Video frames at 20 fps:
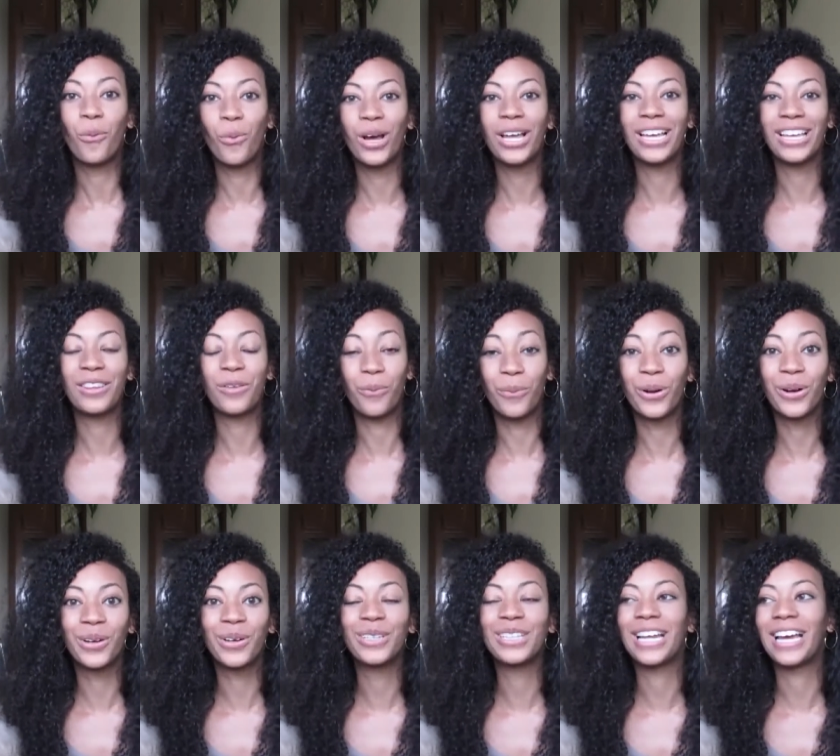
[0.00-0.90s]
what in the
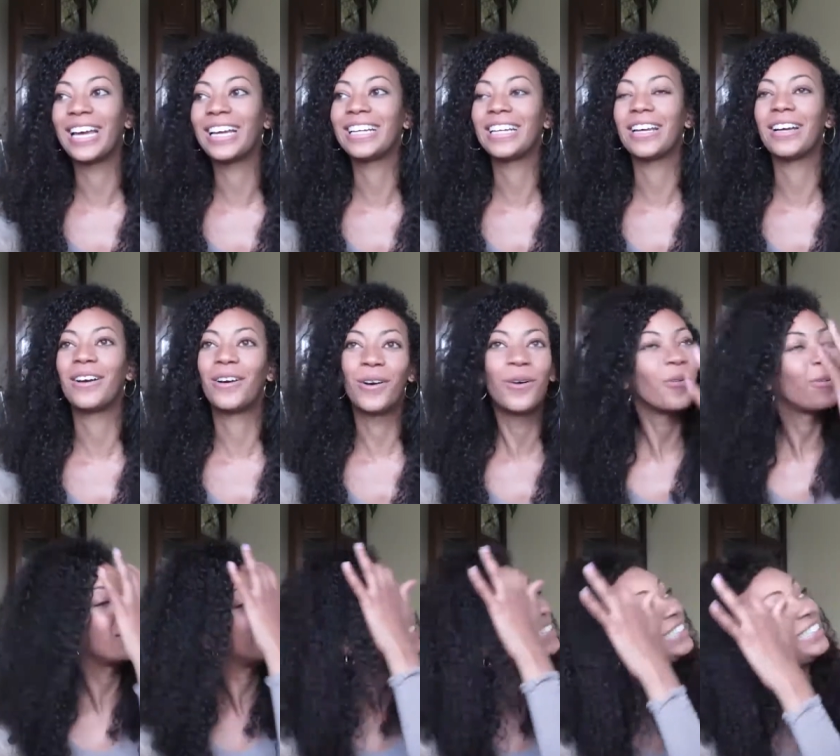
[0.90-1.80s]
world? Like,
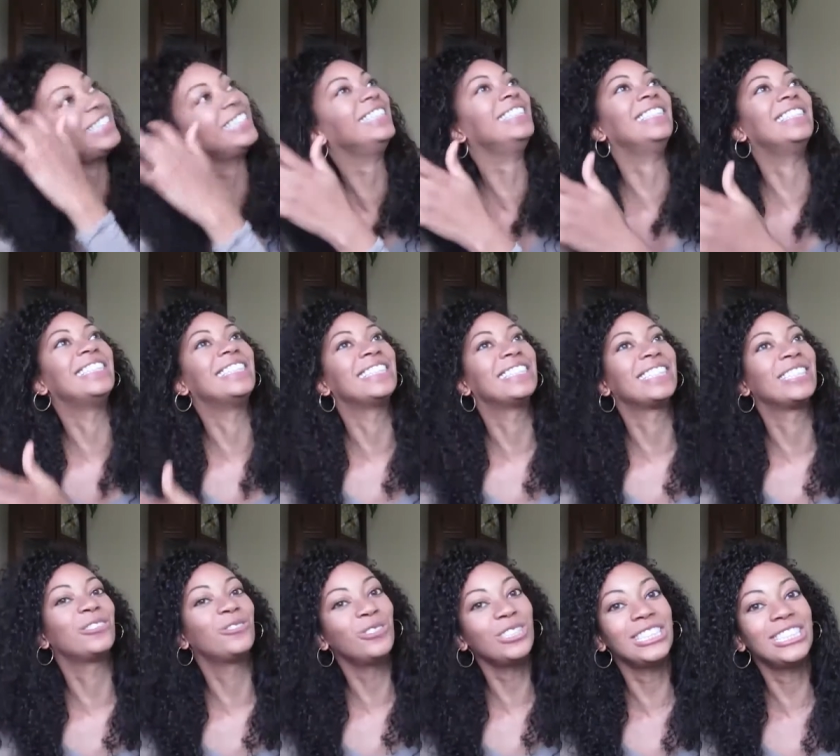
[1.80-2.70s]
oh goodness,
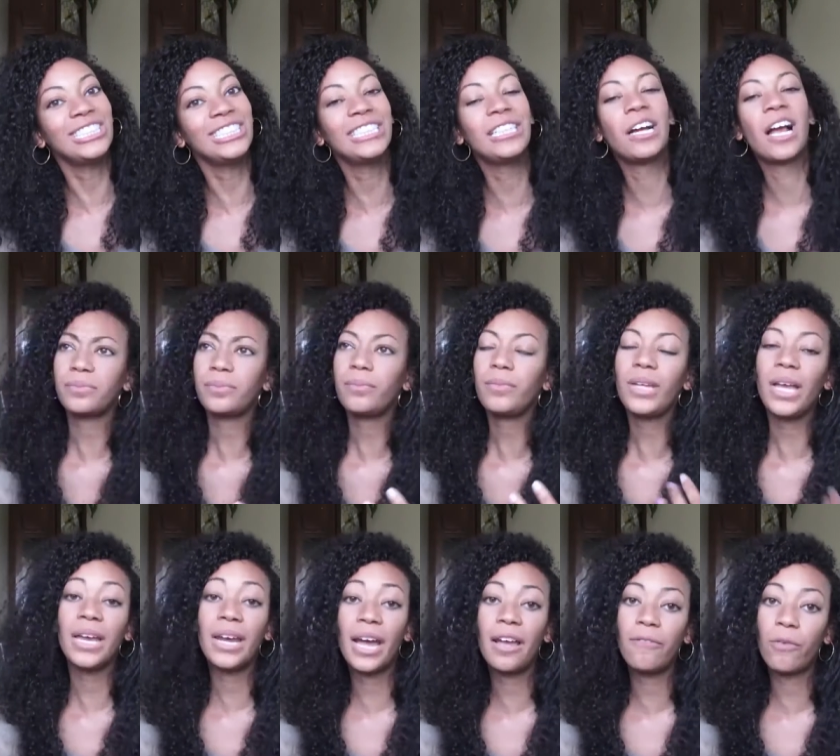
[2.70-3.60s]
like really?
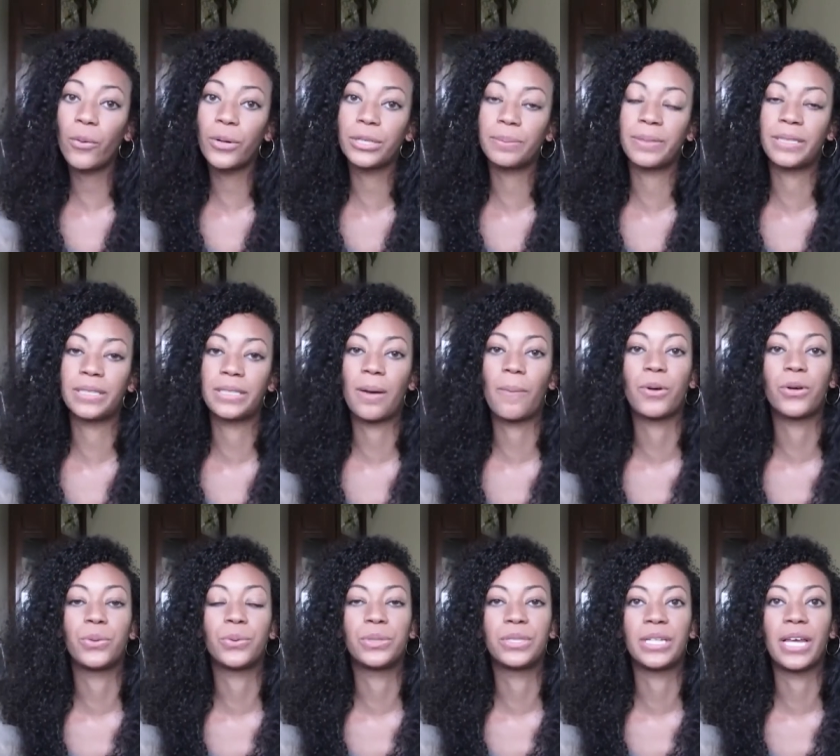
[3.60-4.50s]
And I've always been
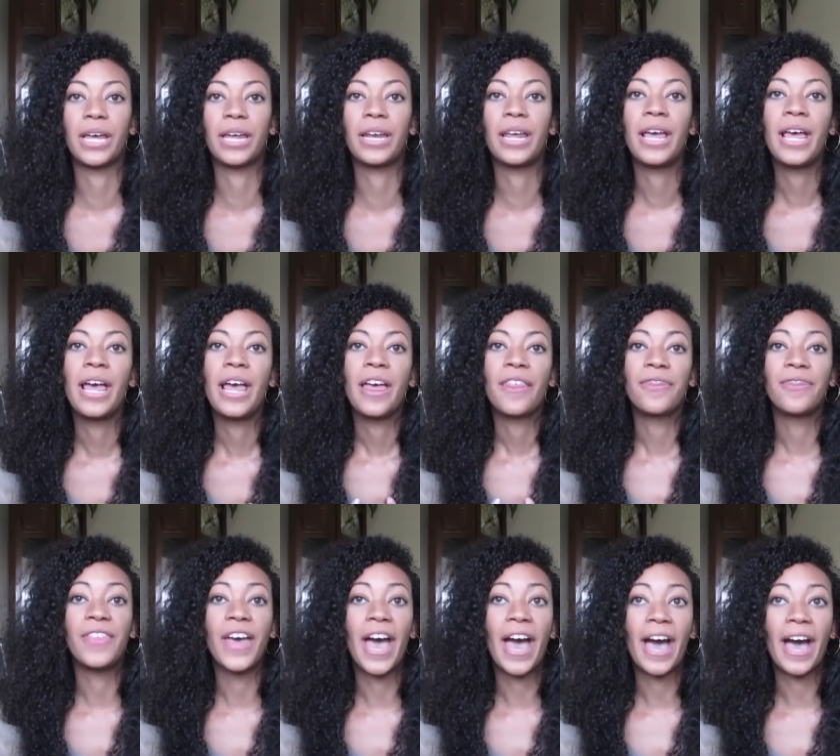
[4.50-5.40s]
someone who said
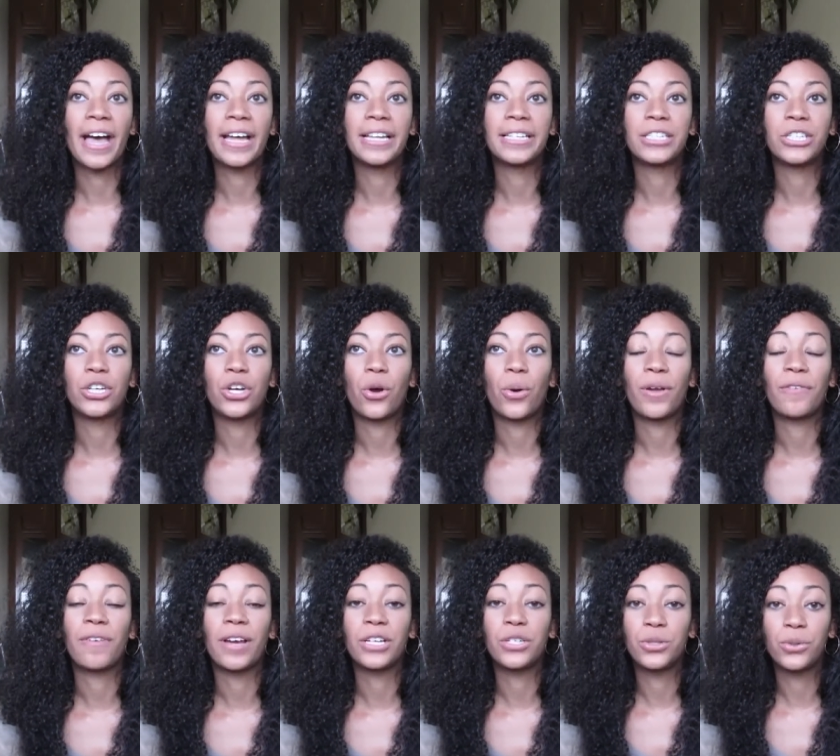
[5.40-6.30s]
that, you know,
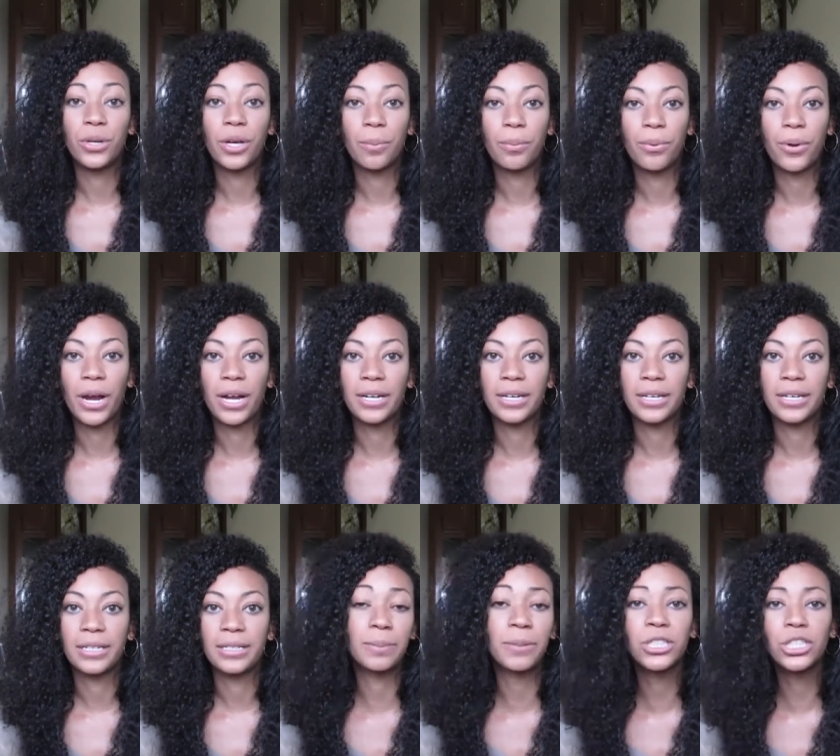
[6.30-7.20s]
if I do get
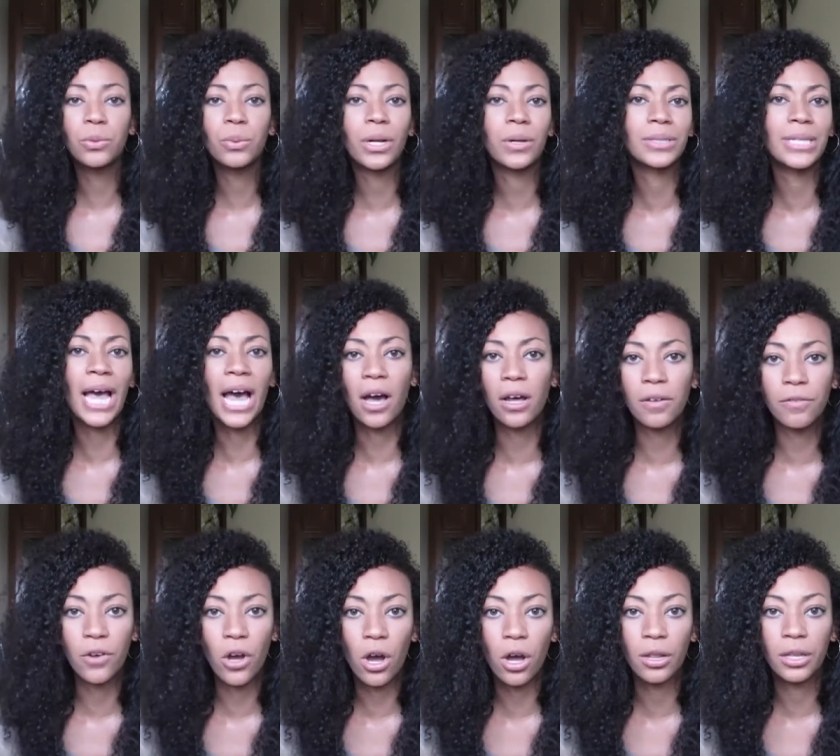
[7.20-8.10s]
pregnant, especially when I was out
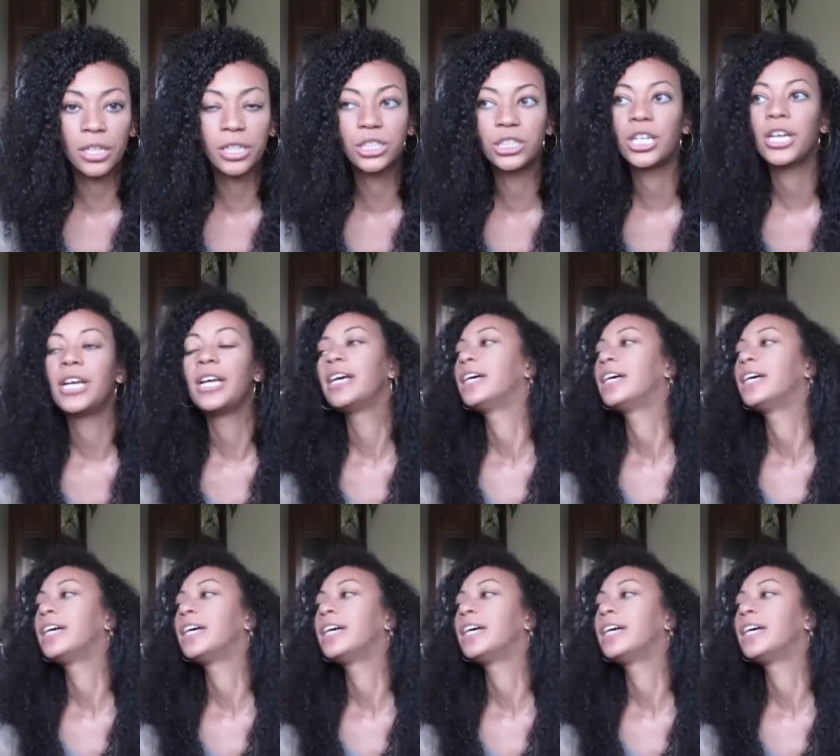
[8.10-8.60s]
of college,